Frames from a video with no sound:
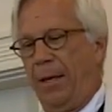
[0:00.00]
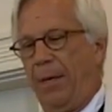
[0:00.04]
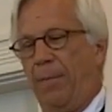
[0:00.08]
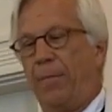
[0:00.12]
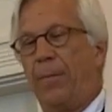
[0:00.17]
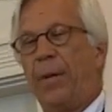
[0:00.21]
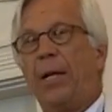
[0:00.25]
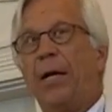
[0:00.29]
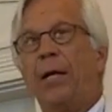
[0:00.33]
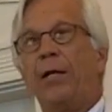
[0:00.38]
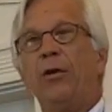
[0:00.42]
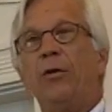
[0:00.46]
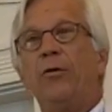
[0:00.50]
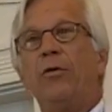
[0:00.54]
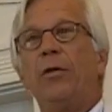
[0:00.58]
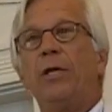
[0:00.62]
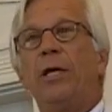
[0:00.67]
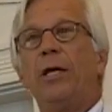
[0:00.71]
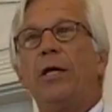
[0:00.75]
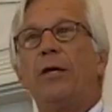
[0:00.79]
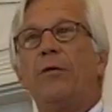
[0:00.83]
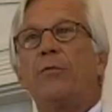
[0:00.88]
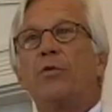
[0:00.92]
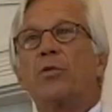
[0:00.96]
but I knew
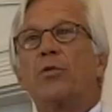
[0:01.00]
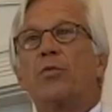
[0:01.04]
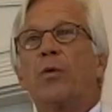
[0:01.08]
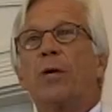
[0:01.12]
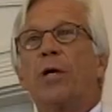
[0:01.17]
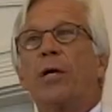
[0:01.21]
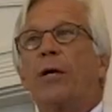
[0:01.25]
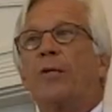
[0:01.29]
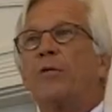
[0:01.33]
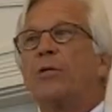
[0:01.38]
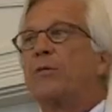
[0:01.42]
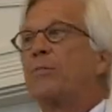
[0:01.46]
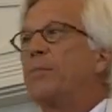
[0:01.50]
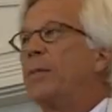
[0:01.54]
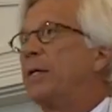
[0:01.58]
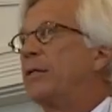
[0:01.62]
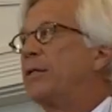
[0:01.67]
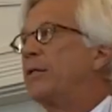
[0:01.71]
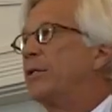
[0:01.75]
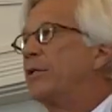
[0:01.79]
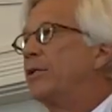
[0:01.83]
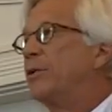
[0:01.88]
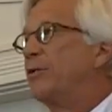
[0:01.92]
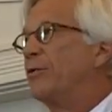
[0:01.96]
that it was what I was
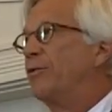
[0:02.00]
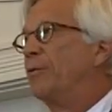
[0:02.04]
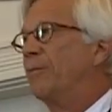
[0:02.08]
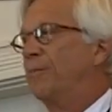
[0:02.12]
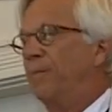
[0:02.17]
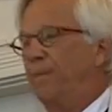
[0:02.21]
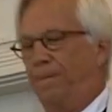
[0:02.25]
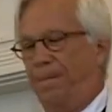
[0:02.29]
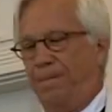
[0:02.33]
meant to do.